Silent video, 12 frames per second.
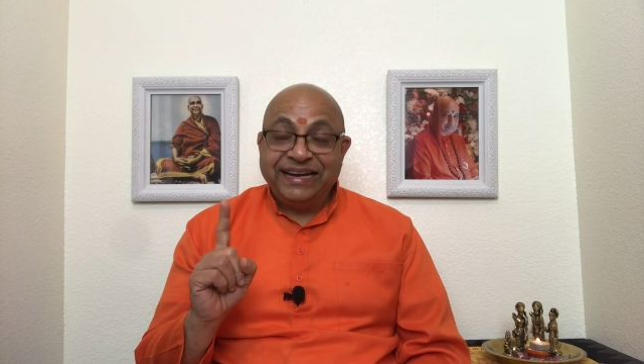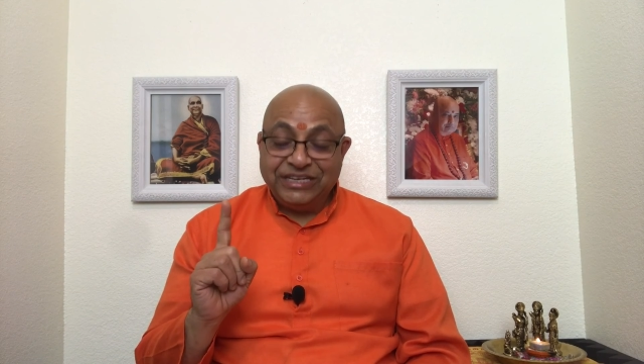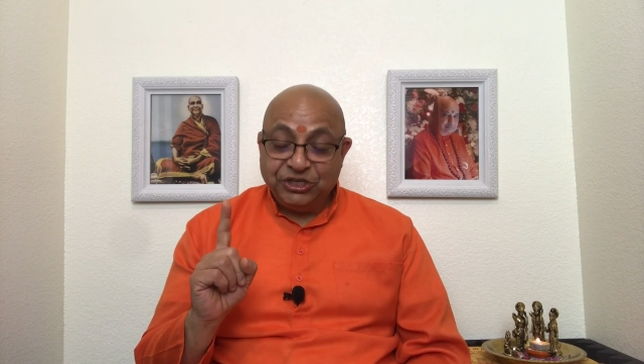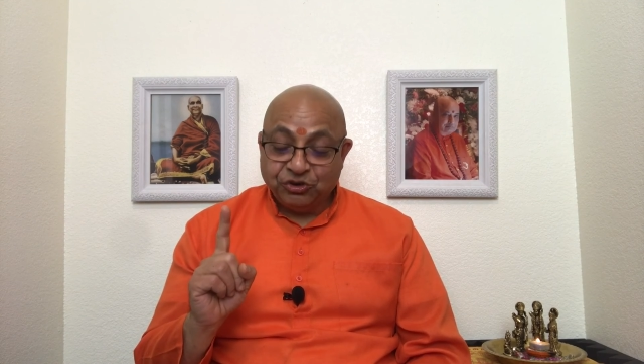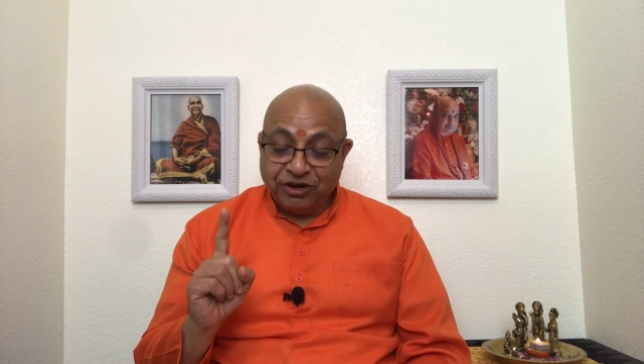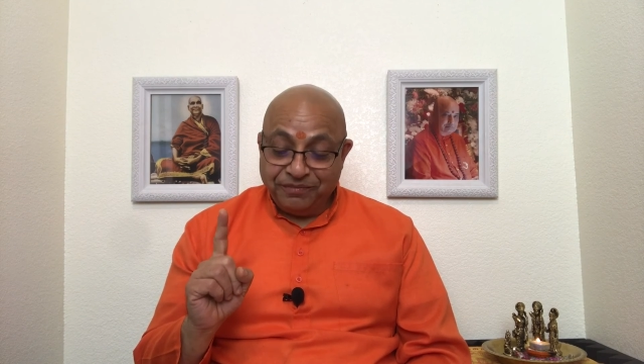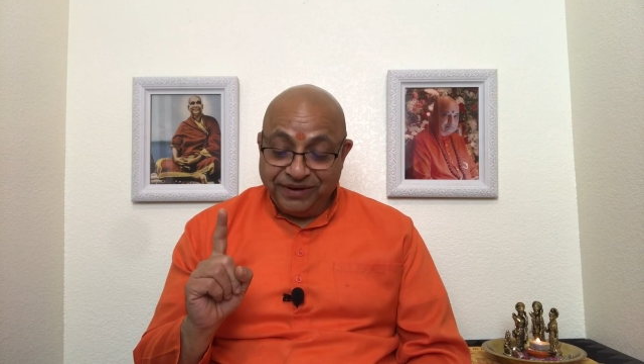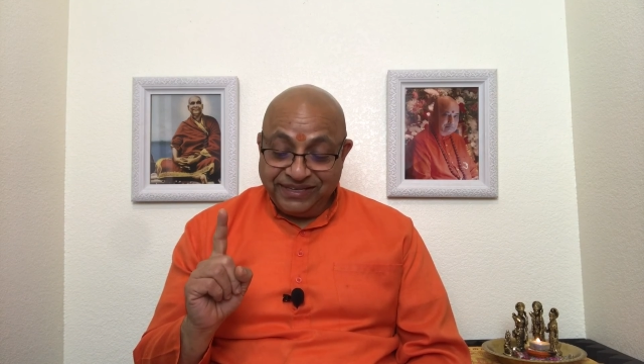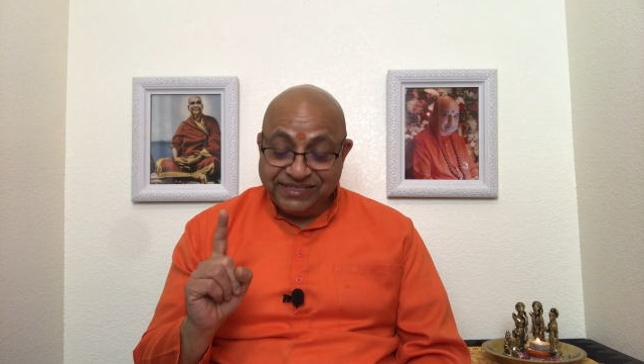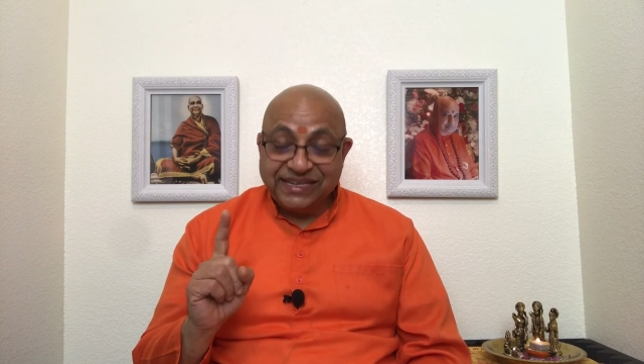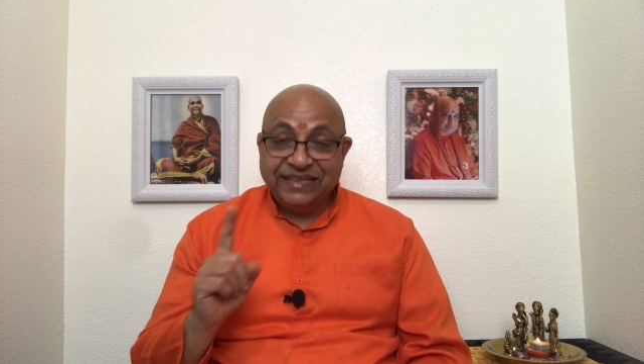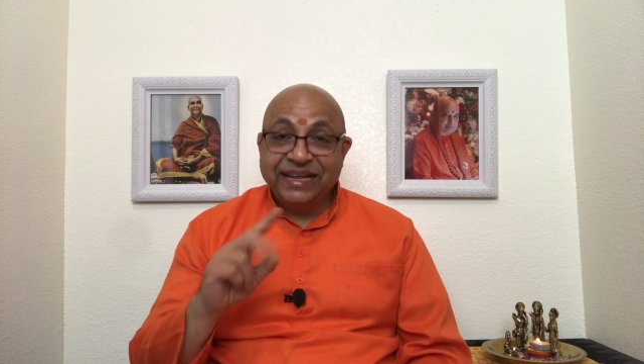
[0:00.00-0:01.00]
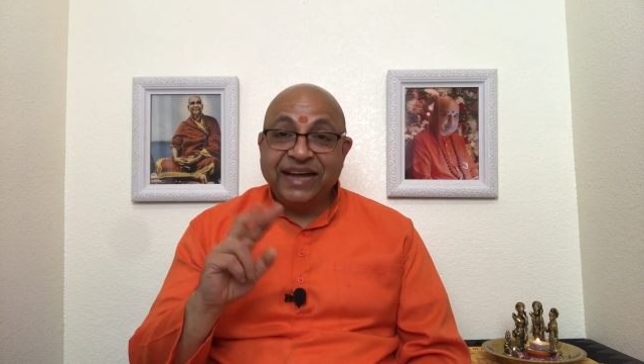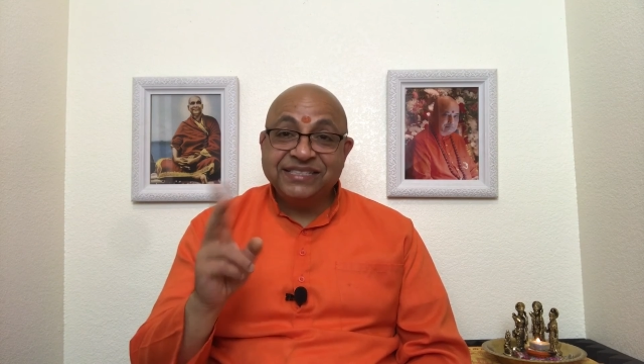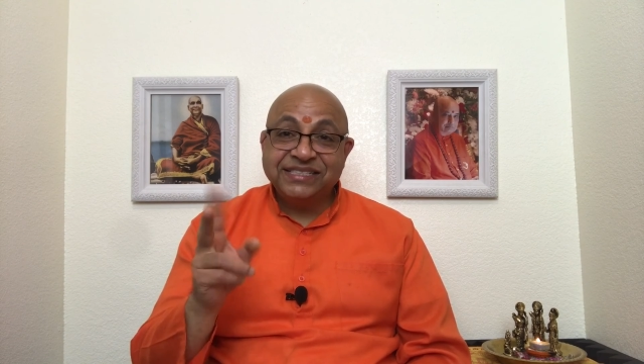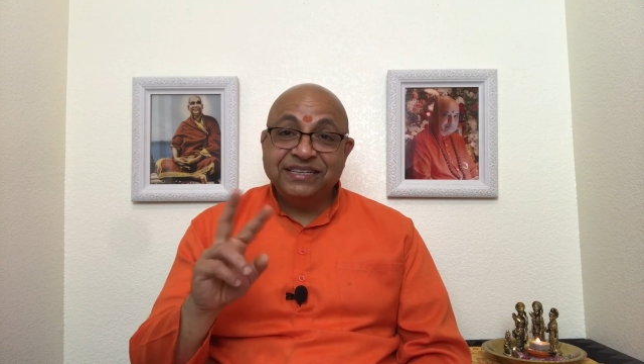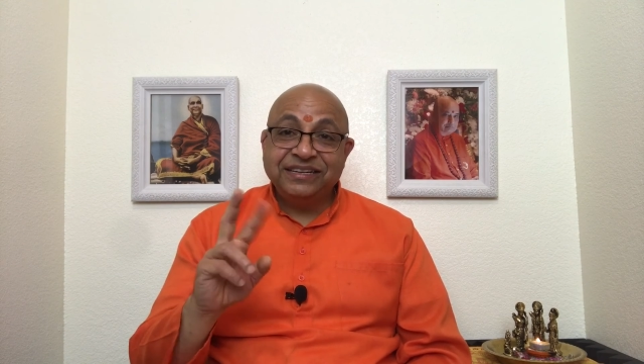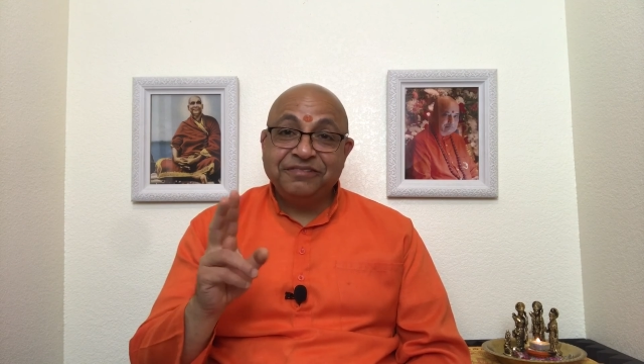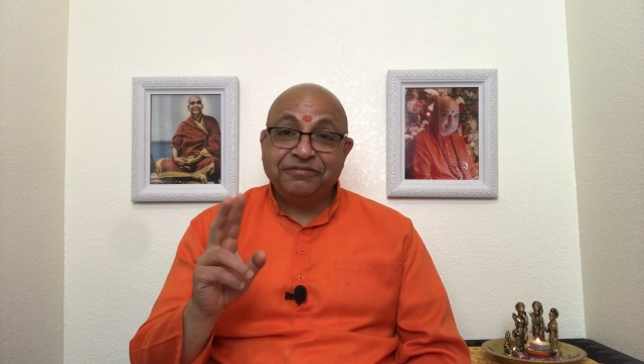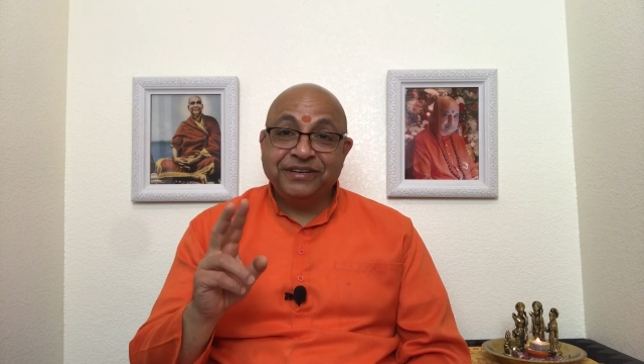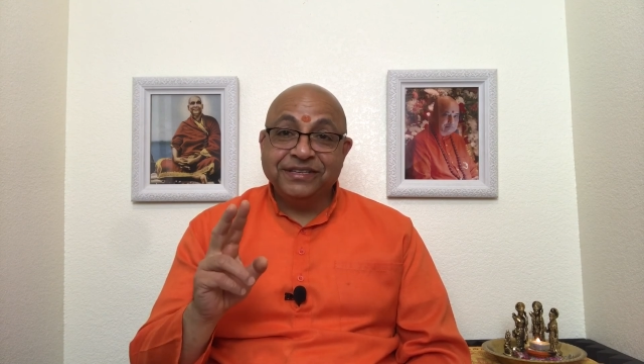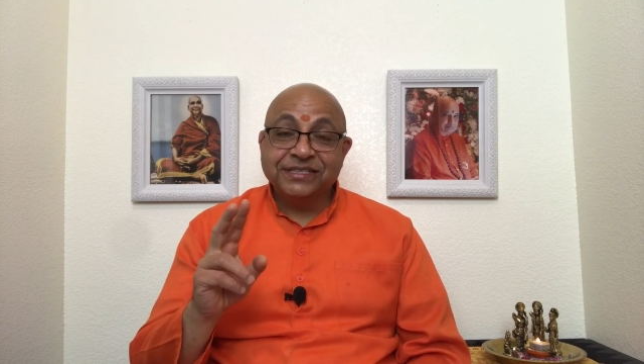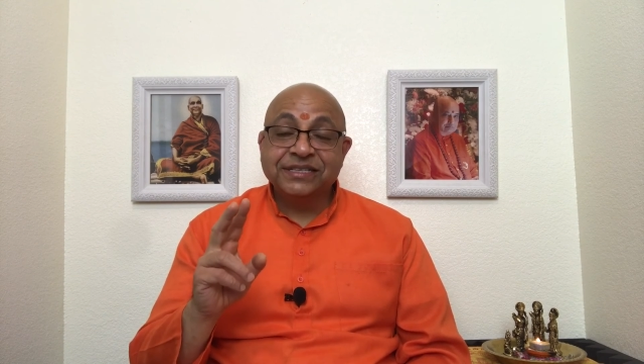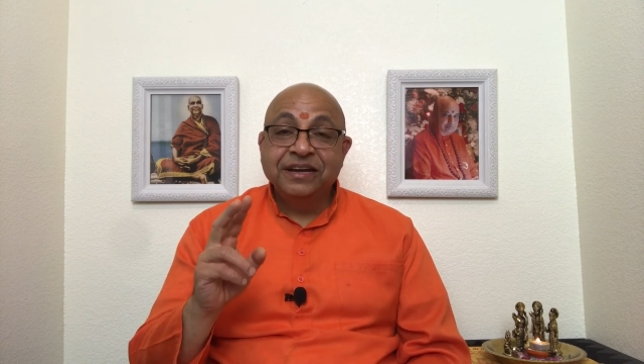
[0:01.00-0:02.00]
enjoyments. And that's the
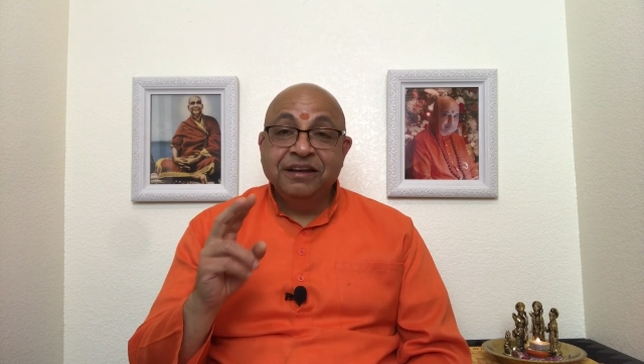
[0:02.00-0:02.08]
difference.